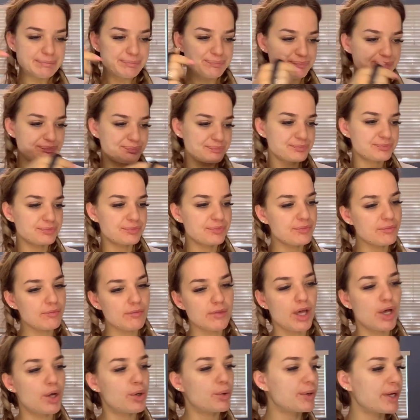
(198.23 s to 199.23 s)
Mm,
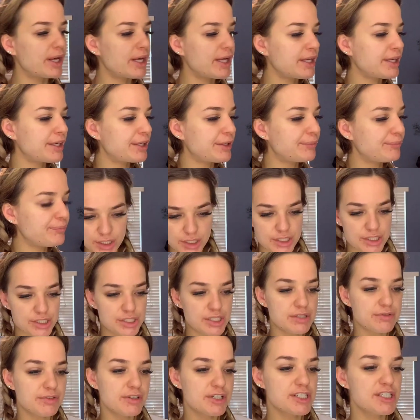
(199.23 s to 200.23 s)
okay.
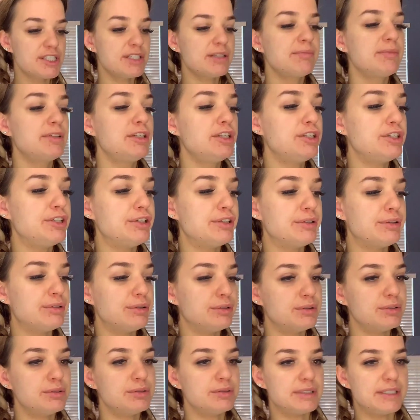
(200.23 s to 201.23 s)
So the first thing I'm gonna
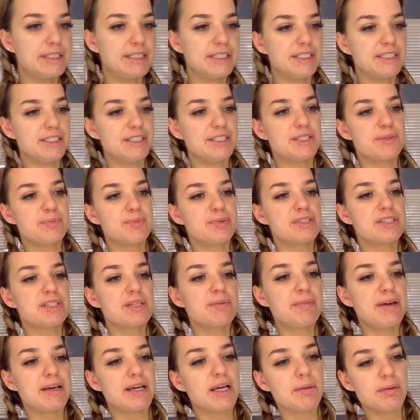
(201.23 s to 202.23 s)
do is put
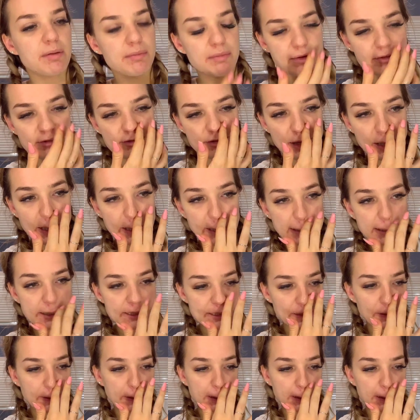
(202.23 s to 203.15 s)
some makeup on my face.